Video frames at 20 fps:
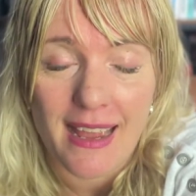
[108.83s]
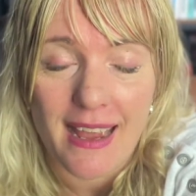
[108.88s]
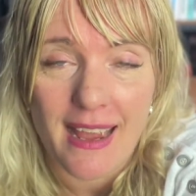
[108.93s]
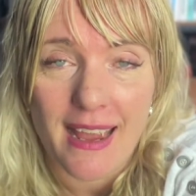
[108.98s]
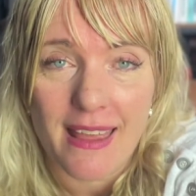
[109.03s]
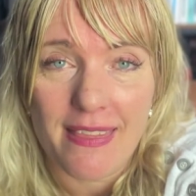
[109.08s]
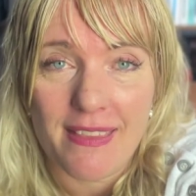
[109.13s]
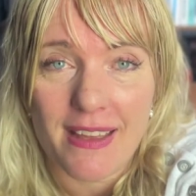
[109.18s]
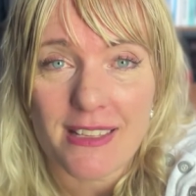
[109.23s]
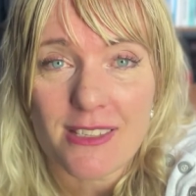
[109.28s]

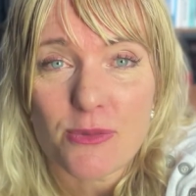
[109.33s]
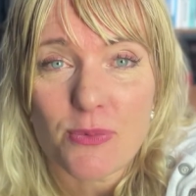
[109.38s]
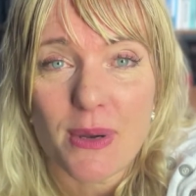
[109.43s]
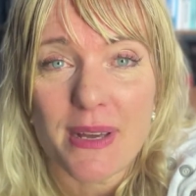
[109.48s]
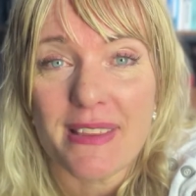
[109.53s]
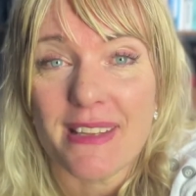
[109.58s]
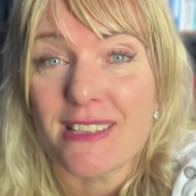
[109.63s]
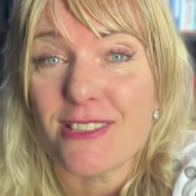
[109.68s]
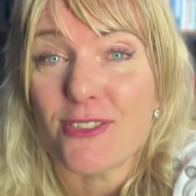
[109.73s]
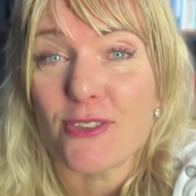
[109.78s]
And that's why
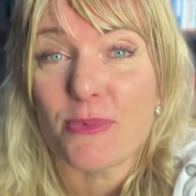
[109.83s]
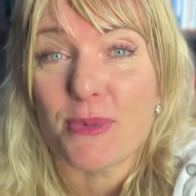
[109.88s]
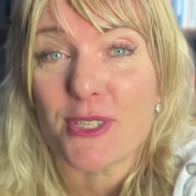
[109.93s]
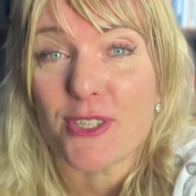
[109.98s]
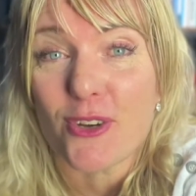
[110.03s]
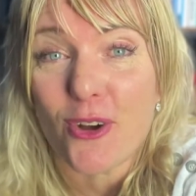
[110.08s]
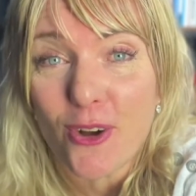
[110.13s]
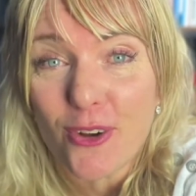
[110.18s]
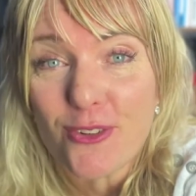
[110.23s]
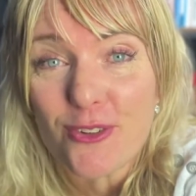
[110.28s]
there's so much
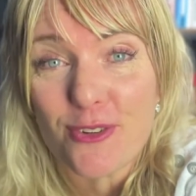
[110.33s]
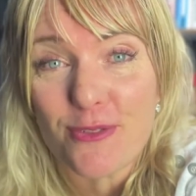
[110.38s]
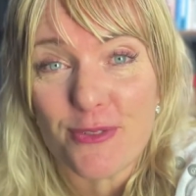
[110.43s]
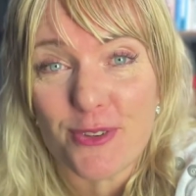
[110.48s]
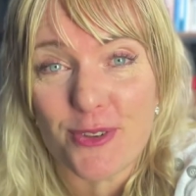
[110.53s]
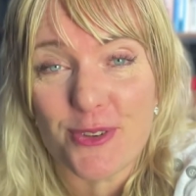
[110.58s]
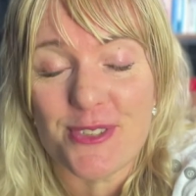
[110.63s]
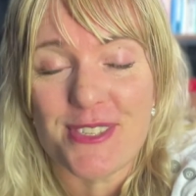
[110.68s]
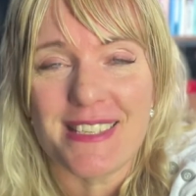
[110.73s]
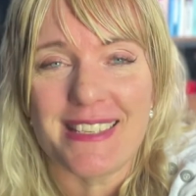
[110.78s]

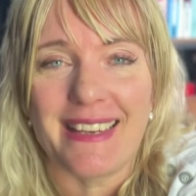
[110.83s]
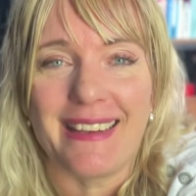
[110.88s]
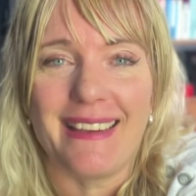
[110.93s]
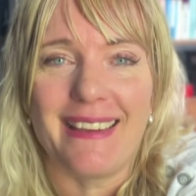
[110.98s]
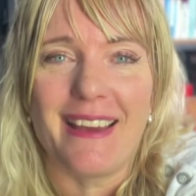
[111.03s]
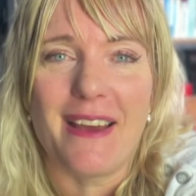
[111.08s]
controversy